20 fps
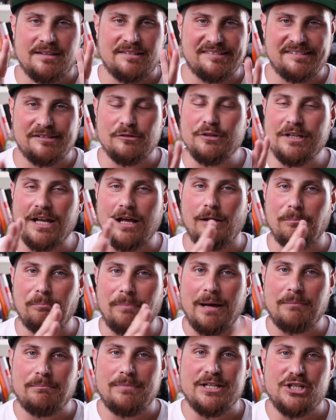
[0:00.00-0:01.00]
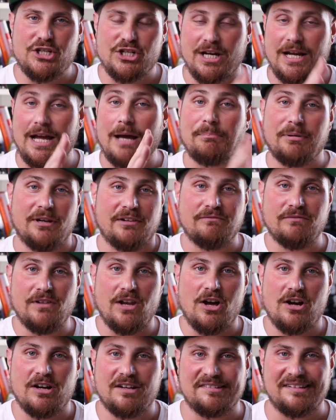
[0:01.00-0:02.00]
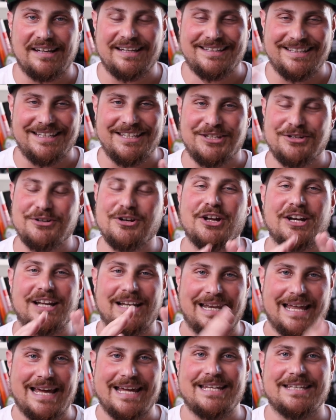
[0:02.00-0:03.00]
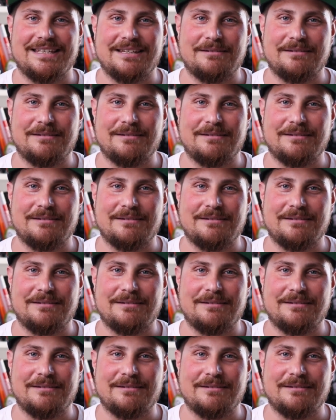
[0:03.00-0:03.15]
Soon I'll publish a couple of vlogs. I think you're gonna like